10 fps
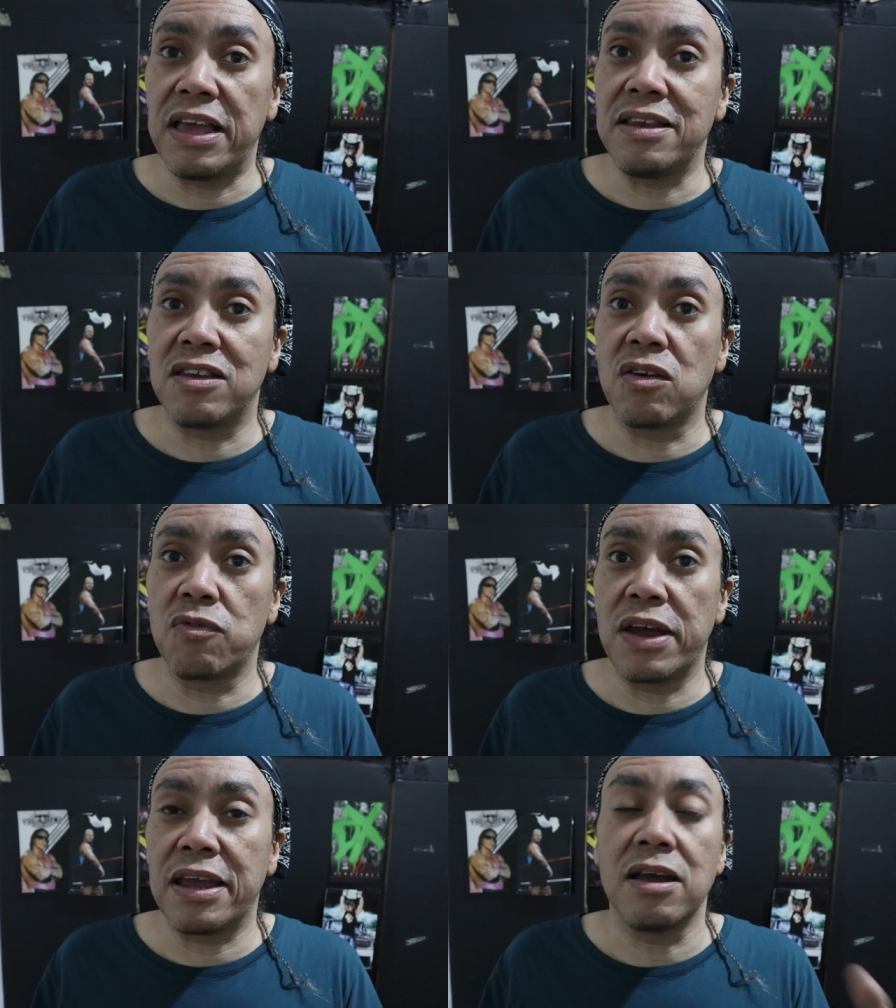into the
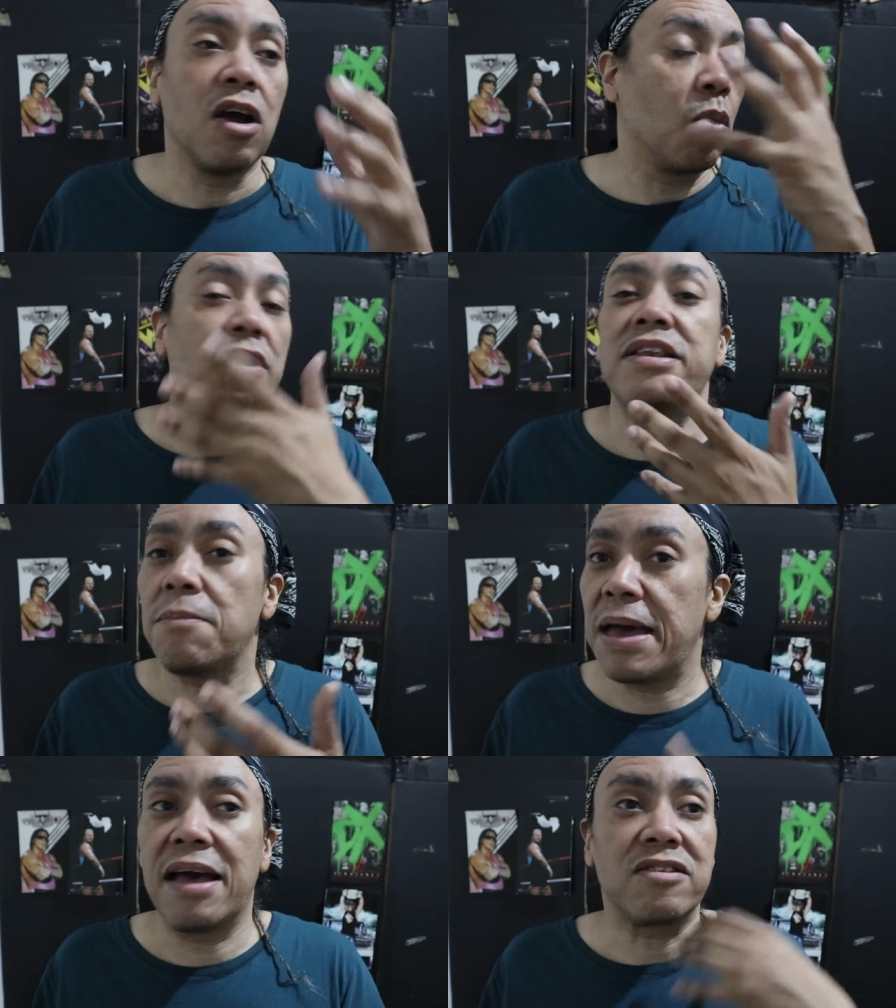ring with
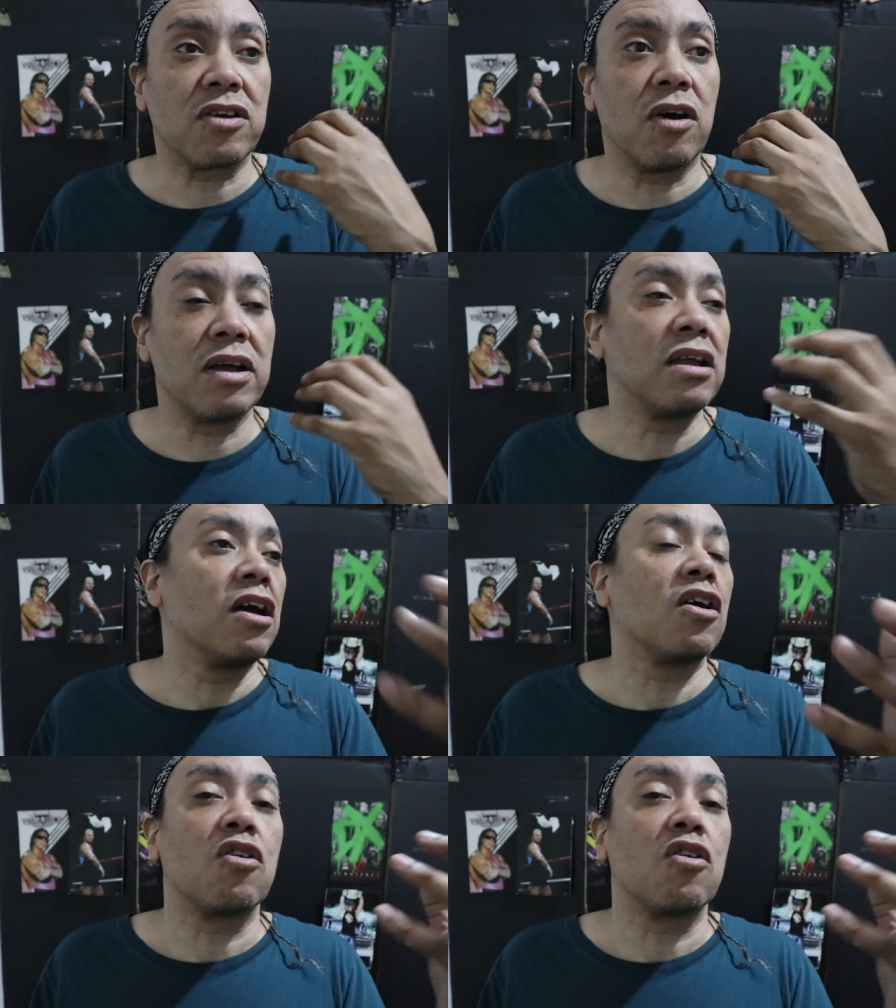the mask on,